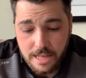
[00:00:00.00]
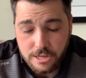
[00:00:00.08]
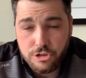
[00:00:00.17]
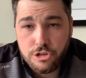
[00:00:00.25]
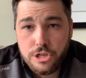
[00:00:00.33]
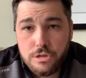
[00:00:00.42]
Let's
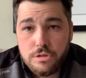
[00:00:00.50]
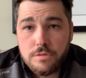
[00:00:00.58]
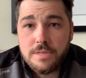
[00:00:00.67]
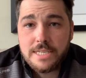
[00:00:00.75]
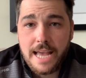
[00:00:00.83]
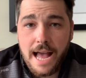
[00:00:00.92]
just use
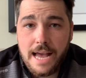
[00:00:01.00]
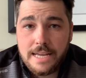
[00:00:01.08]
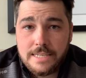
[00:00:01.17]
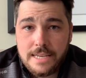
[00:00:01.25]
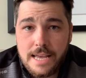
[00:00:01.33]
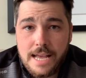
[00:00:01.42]
them as
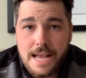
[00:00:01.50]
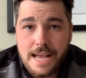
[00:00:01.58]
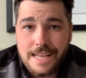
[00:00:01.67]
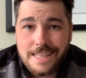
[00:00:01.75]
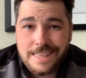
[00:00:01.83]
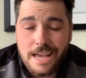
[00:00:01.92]
guides,
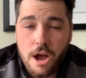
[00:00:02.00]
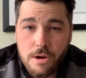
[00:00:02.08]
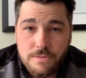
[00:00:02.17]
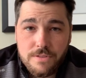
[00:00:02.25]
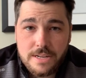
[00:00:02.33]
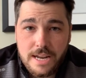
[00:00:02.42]
and
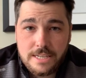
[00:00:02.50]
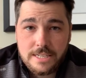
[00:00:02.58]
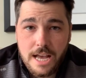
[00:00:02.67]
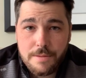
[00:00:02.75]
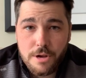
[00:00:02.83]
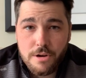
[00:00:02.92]
hopefully next
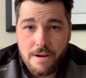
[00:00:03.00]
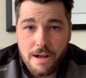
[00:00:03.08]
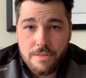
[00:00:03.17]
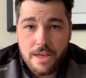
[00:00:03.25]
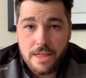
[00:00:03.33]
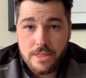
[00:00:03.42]
time you're
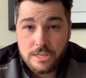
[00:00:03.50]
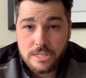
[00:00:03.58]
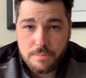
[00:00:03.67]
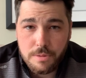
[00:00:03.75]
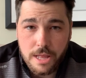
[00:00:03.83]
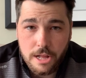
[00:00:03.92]
out there, this
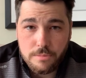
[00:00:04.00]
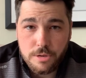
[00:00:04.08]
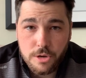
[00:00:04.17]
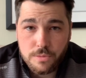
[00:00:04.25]
tip will help